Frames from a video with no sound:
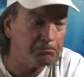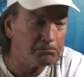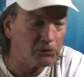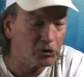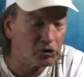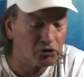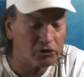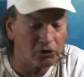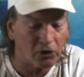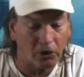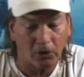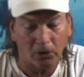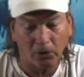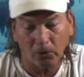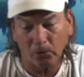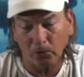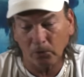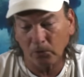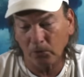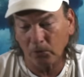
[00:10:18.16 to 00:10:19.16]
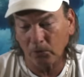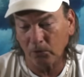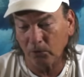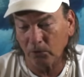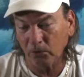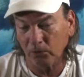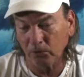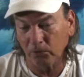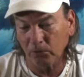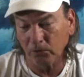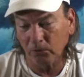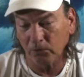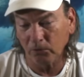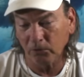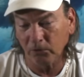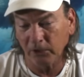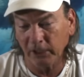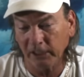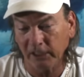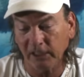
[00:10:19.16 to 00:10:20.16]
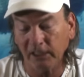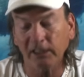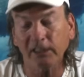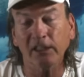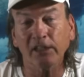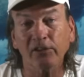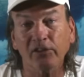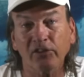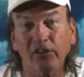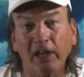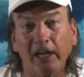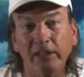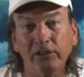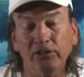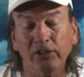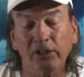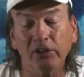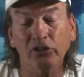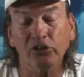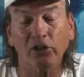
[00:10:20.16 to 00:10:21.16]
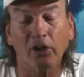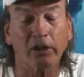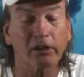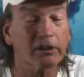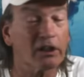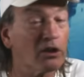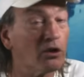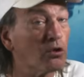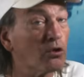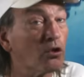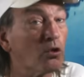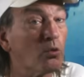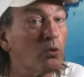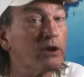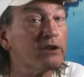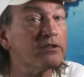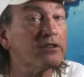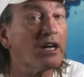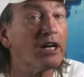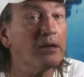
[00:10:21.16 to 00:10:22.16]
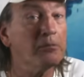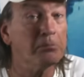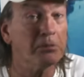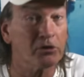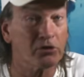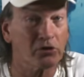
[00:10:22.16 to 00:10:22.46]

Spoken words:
So they did get a size on the shark. They don't know what type of